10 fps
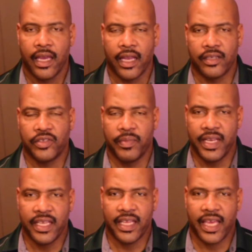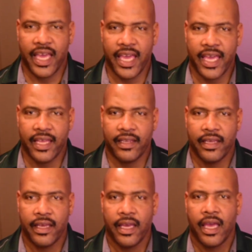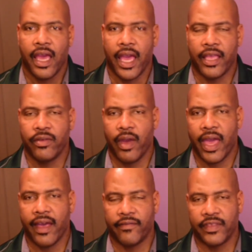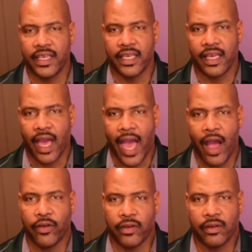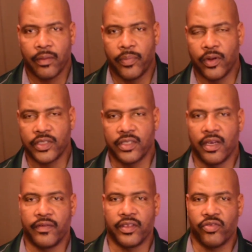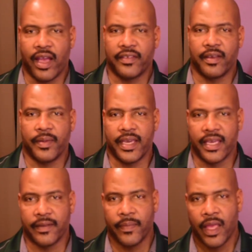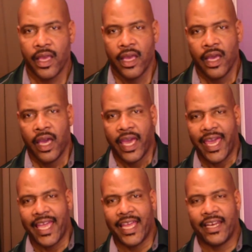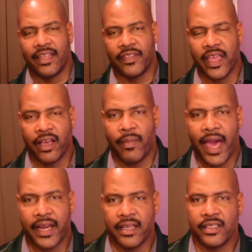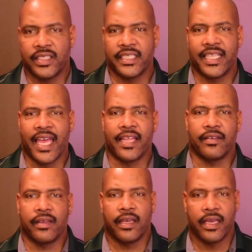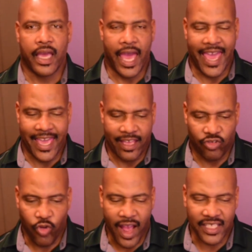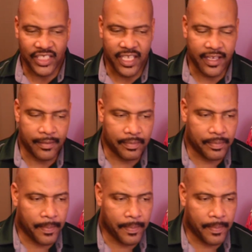intermediate head, and you have the outer portion of the tricep head. And the thing about it is that a tricep